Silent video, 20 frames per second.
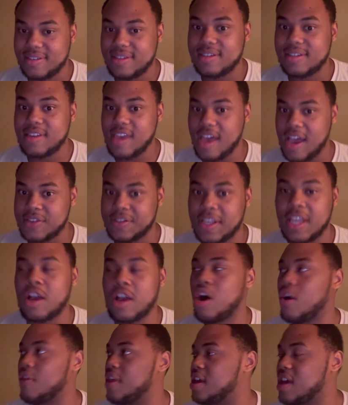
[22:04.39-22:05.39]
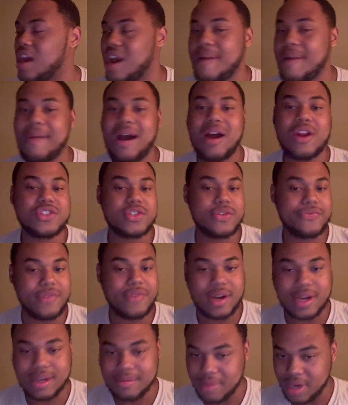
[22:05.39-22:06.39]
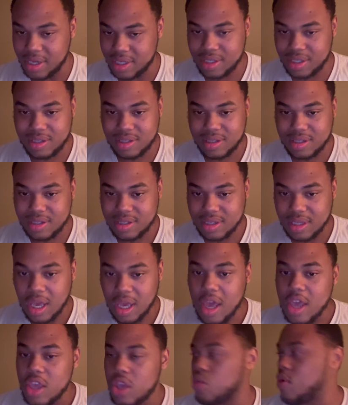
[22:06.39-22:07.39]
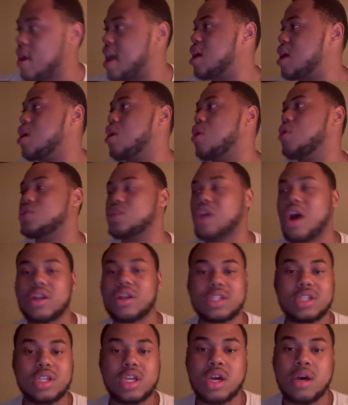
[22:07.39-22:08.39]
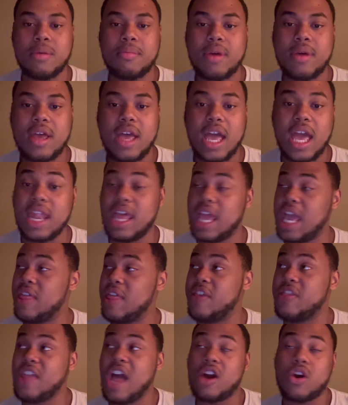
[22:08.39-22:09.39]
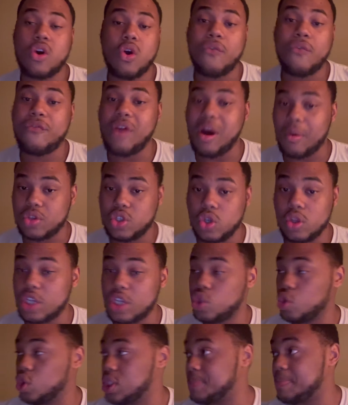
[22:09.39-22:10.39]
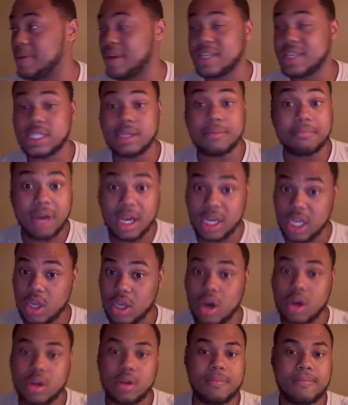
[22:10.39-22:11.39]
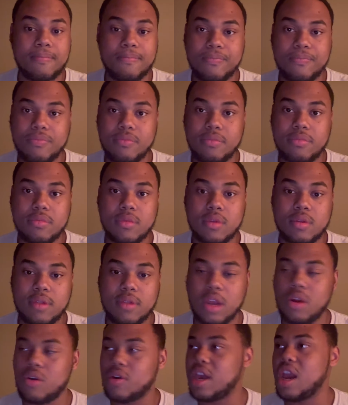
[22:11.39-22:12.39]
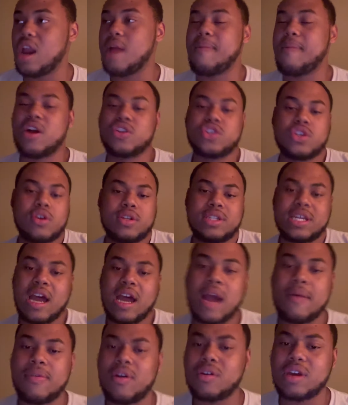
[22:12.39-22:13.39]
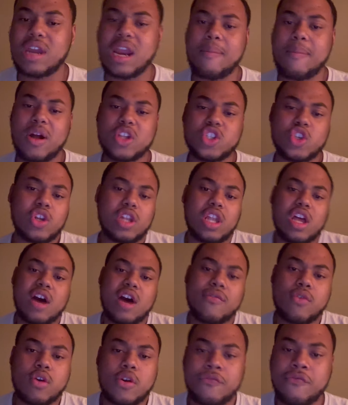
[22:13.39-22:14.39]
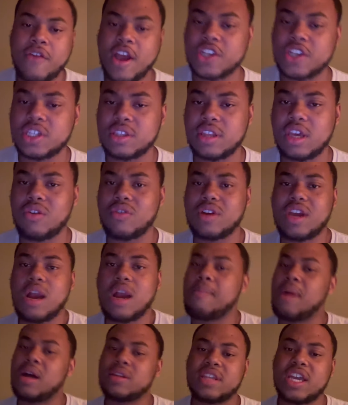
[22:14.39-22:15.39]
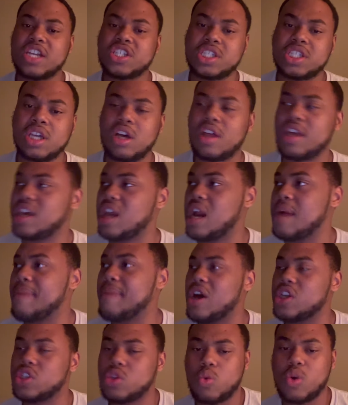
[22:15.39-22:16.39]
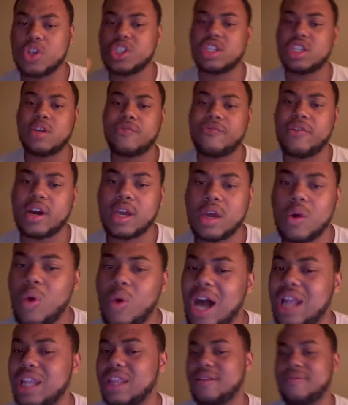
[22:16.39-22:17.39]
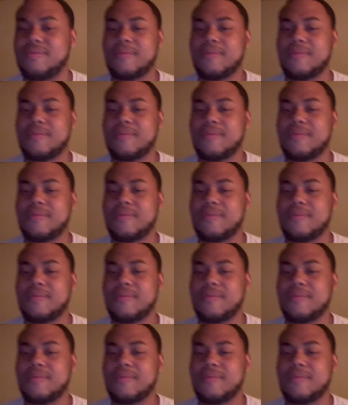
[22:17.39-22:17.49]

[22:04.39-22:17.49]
Yes, they care about is your fucking money. You ain't gonna talk to them and they're not gonna fuck with you unless you spending some money on them. They don't care about your time. They don't care about your love or affection. They don't care about that shit. All they care about is what's in your fucking wallet.